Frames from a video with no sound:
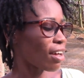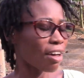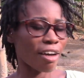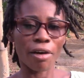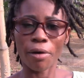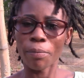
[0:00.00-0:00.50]

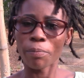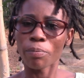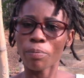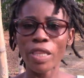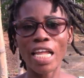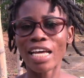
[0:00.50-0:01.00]

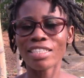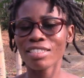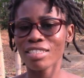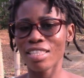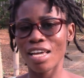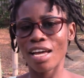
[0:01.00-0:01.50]
plants
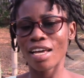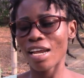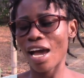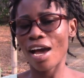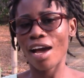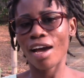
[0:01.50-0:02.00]
that
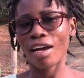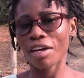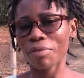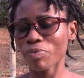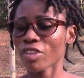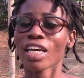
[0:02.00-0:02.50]

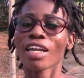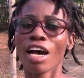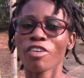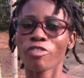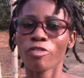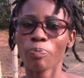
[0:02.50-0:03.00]

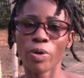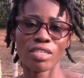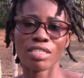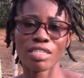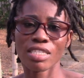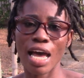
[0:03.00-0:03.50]
have
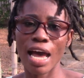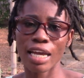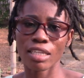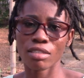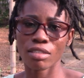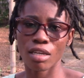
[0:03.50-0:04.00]

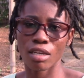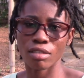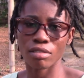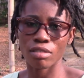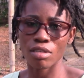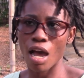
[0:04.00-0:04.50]
pesticides
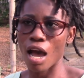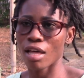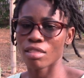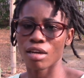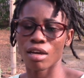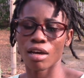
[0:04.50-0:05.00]
and
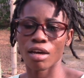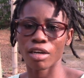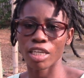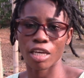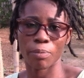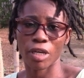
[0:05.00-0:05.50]
other
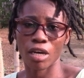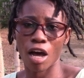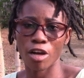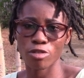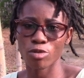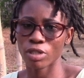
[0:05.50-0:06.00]

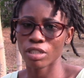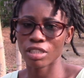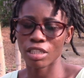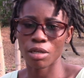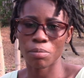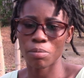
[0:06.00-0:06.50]
chemicals on
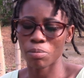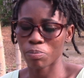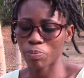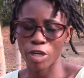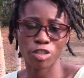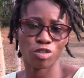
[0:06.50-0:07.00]
them,
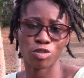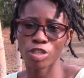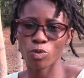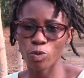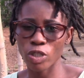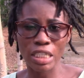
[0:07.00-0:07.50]
bet you they
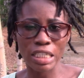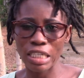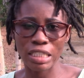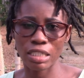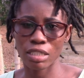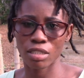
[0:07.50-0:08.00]
wouldn't
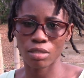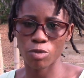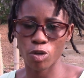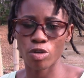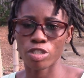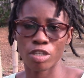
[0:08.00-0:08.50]
eat it
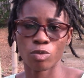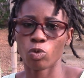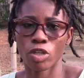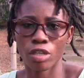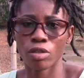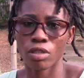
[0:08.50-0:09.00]
because it will
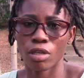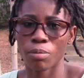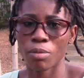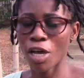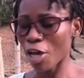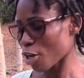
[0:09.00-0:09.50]
kill them.
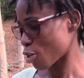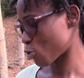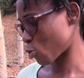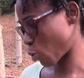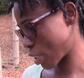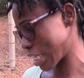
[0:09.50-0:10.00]

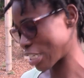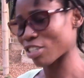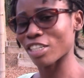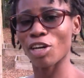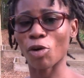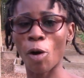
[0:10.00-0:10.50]
So it's
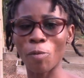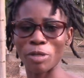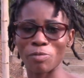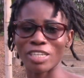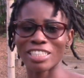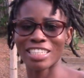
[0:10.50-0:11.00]
actually a
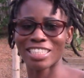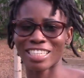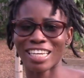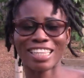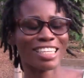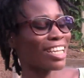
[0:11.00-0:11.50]
compliment to
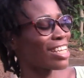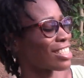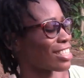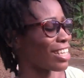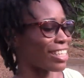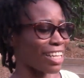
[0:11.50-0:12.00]
see the
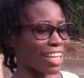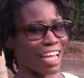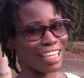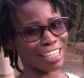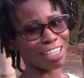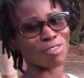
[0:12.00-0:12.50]
lizard
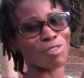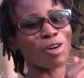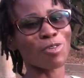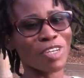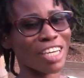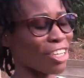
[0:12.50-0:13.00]
liking what we are